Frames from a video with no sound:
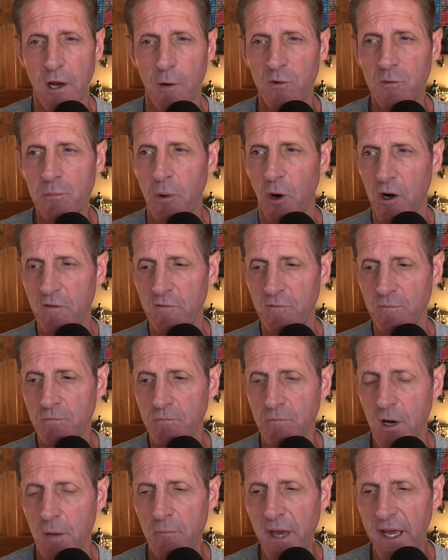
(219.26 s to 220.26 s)
I was part of
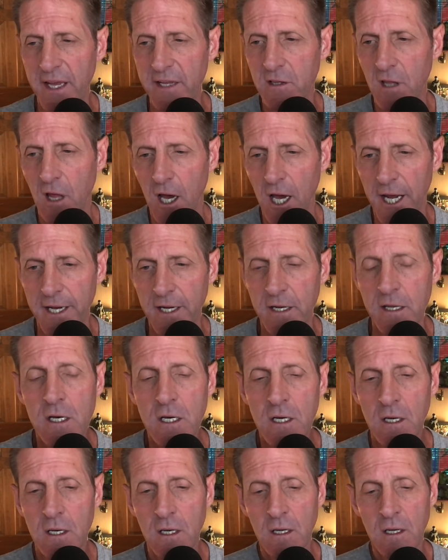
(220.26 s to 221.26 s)
a mainline
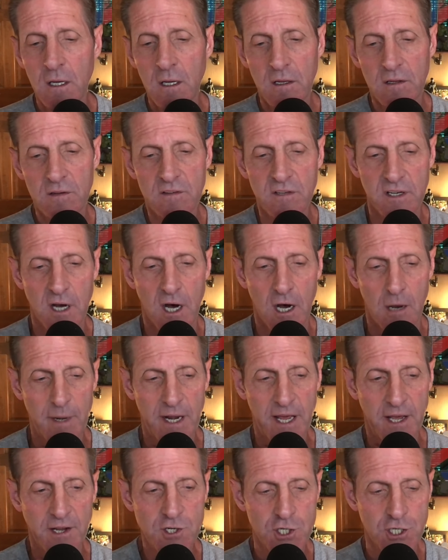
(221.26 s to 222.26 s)

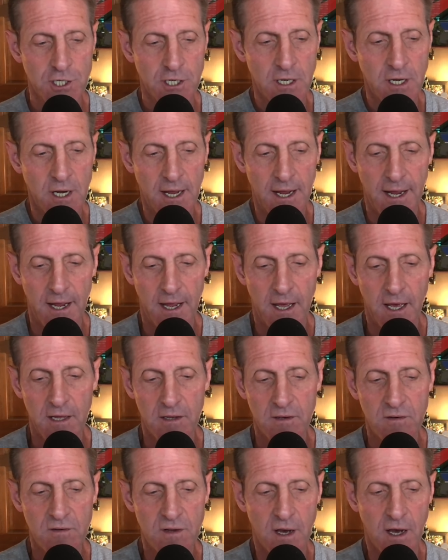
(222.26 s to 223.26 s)
denomination,
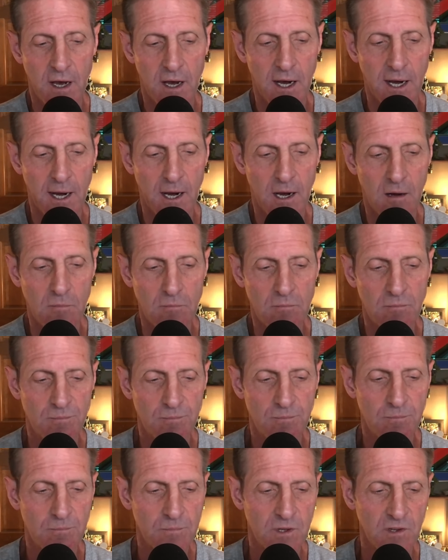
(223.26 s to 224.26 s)
and
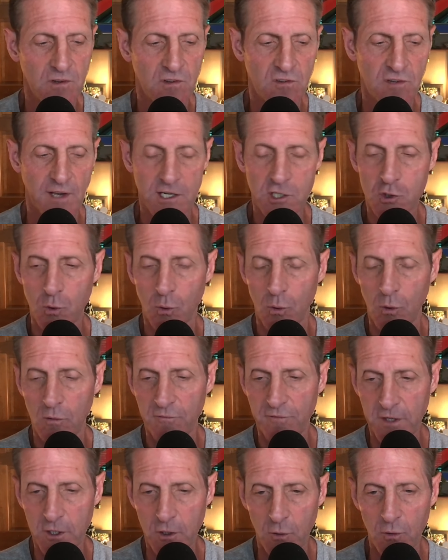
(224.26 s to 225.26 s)
the sexual
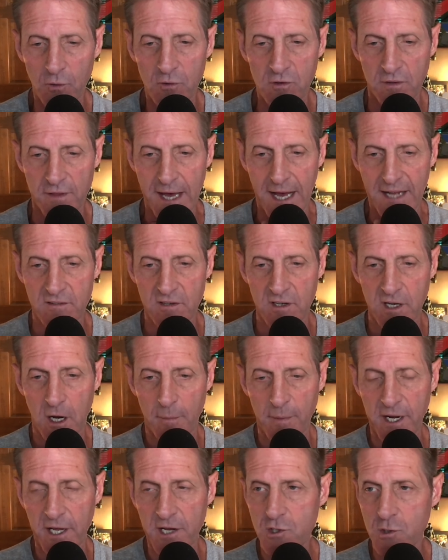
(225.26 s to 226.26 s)
views in that
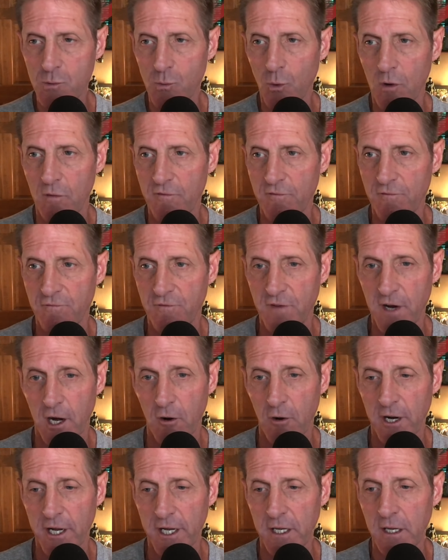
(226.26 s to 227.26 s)
denomination were
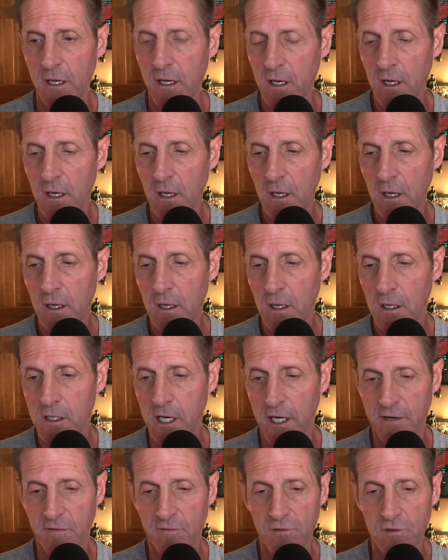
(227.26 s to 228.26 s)
very
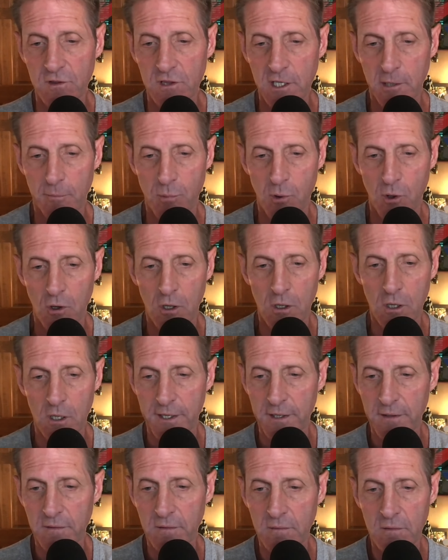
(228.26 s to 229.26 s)
kind of liberal
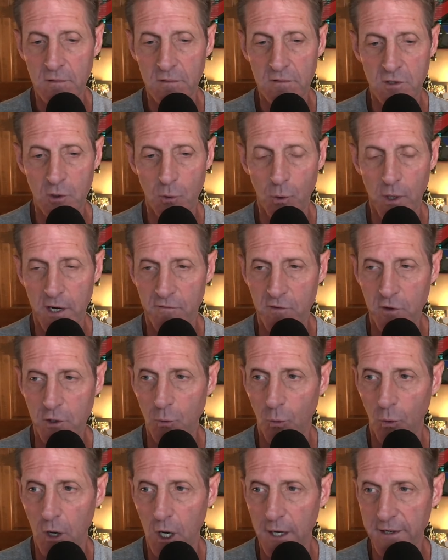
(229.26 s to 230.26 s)
and do whatever
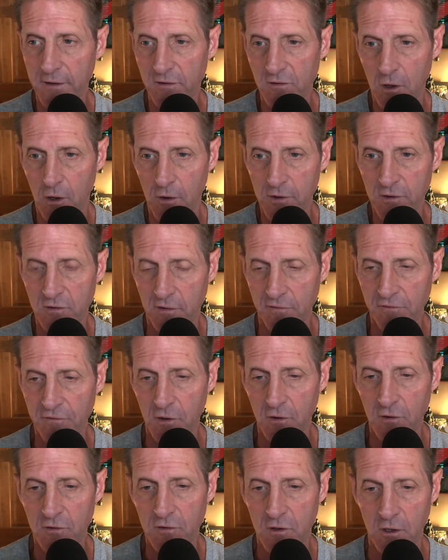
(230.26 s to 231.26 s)
you want as long as it
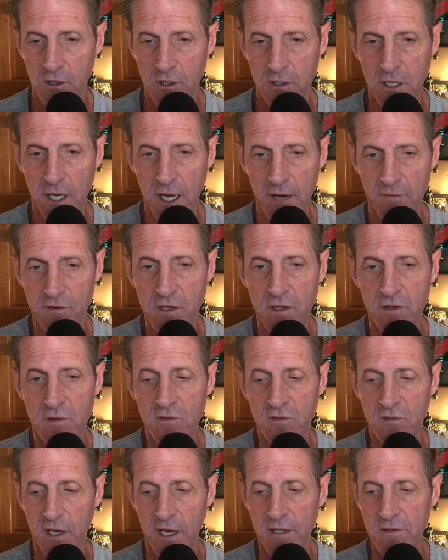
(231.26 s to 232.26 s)
feels good and you have
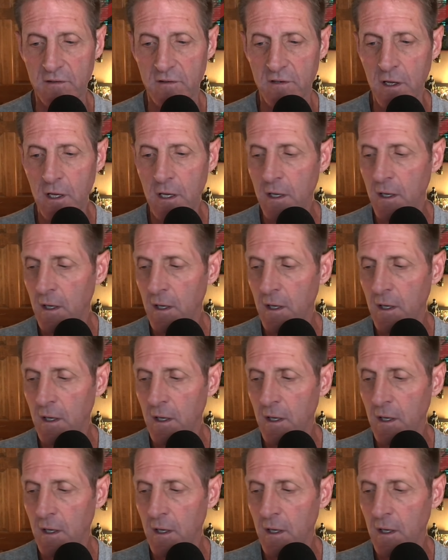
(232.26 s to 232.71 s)
consent.